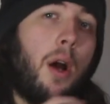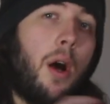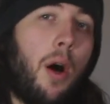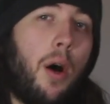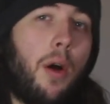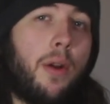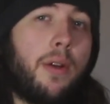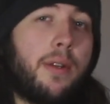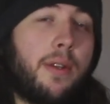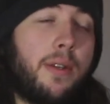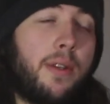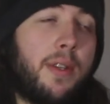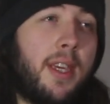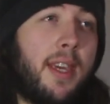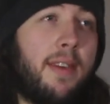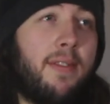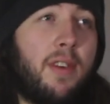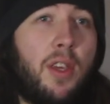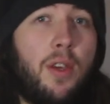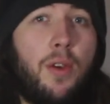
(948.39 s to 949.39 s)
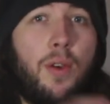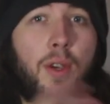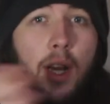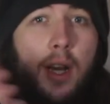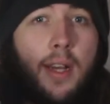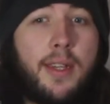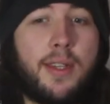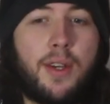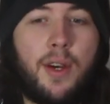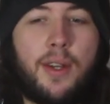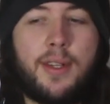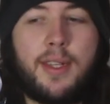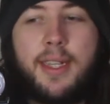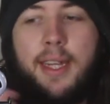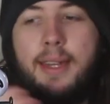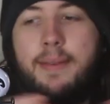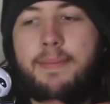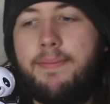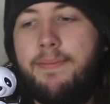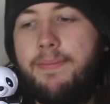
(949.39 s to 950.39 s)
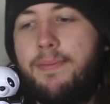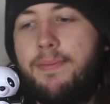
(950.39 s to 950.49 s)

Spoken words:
on to giving you guys content.